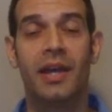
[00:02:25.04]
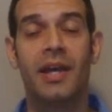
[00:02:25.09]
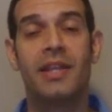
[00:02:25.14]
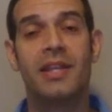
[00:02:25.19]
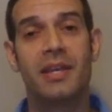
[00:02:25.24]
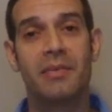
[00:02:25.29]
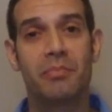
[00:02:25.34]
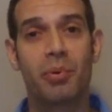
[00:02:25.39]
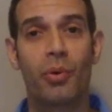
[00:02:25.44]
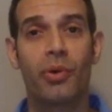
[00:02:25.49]

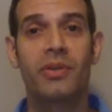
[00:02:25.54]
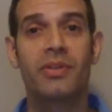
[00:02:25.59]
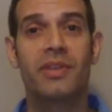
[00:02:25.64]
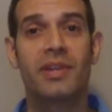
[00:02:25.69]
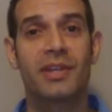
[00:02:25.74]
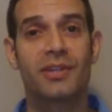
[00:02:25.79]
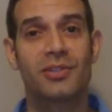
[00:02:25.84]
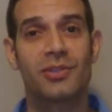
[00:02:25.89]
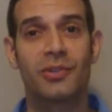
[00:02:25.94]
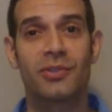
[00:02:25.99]
The important
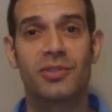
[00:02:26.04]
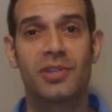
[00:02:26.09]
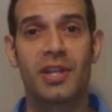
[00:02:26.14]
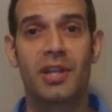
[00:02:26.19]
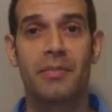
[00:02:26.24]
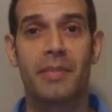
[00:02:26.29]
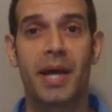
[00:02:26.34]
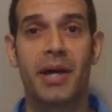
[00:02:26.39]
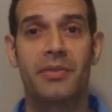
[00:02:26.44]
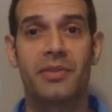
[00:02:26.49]
thing
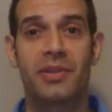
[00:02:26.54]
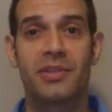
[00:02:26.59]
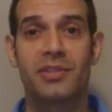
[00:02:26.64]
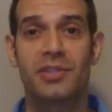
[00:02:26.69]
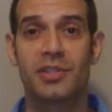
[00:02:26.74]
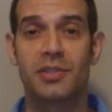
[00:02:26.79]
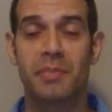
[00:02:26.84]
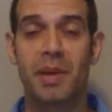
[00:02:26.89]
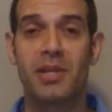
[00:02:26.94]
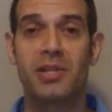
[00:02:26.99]
associated about this,
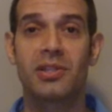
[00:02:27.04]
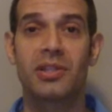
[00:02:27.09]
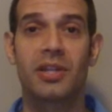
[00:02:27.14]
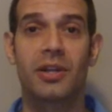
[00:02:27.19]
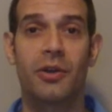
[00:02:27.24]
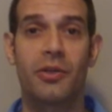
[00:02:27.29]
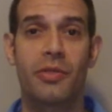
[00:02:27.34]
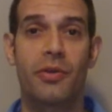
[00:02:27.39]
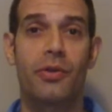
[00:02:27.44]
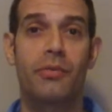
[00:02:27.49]
especially in
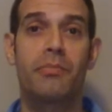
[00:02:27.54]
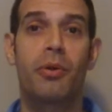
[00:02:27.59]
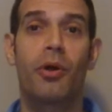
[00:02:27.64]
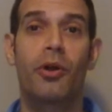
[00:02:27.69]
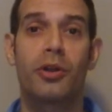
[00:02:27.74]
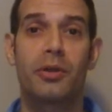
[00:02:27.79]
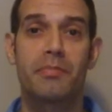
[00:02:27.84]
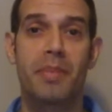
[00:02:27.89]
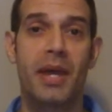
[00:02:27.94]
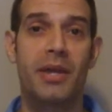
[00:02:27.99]
our
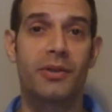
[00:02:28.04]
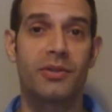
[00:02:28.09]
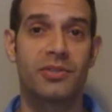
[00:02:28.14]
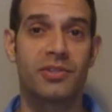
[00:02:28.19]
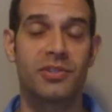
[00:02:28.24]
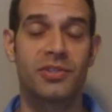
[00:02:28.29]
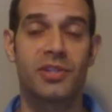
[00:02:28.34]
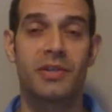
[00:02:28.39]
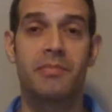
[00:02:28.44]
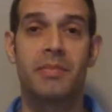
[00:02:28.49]
third-party payer
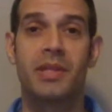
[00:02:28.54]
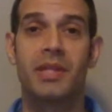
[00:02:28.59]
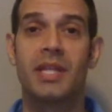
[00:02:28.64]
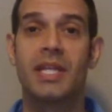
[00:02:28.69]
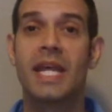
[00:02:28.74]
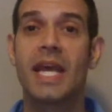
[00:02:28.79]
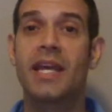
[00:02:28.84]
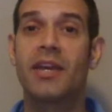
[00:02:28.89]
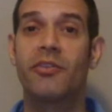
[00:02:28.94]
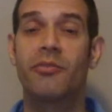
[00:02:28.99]
system in the
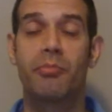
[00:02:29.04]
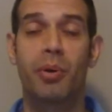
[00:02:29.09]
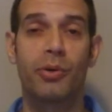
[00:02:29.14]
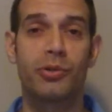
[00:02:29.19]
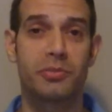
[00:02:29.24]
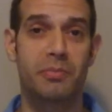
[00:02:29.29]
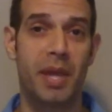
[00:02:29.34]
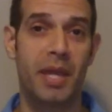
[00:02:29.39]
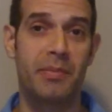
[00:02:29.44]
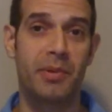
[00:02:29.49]
day of
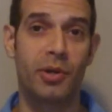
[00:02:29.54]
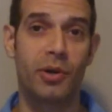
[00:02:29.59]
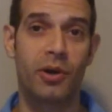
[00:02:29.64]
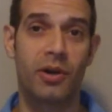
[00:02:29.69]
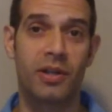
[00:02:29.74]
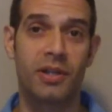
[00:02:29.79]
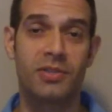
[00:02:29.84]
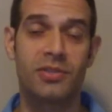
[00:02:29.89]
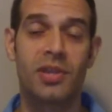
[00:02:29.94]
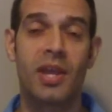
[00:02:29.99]
post-payment
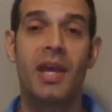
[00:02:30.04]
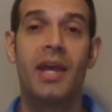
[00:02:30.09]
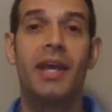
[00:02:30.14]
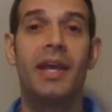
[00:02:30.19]
audits,